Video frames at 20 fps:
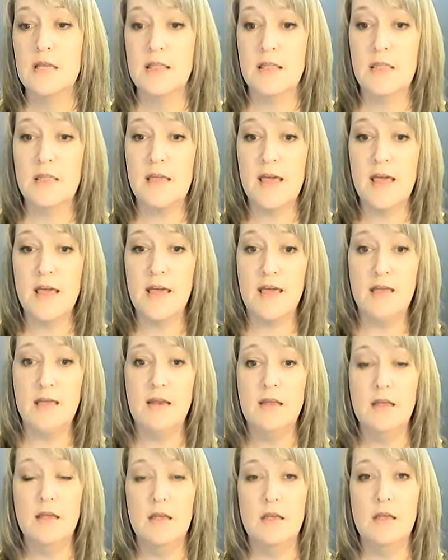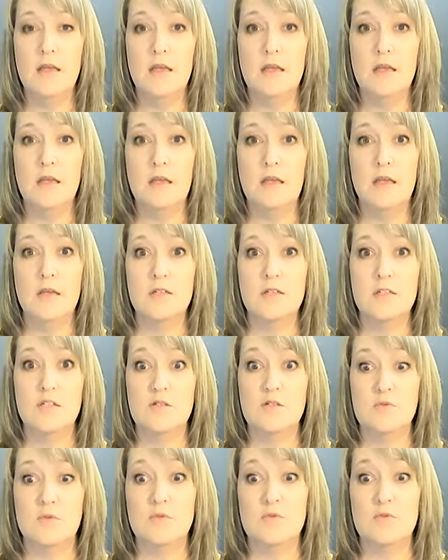Then
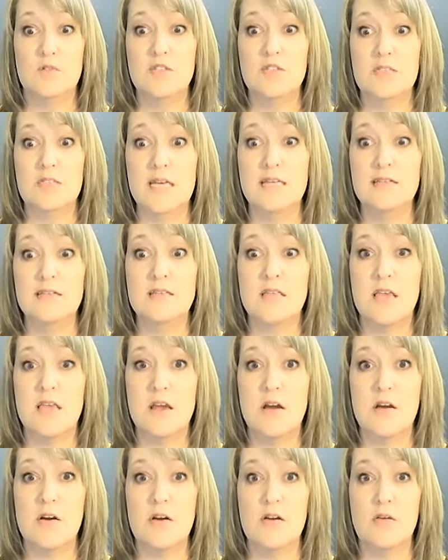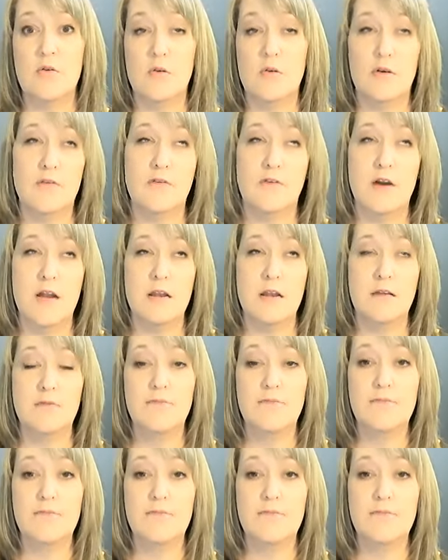to, to sign scared or afraid,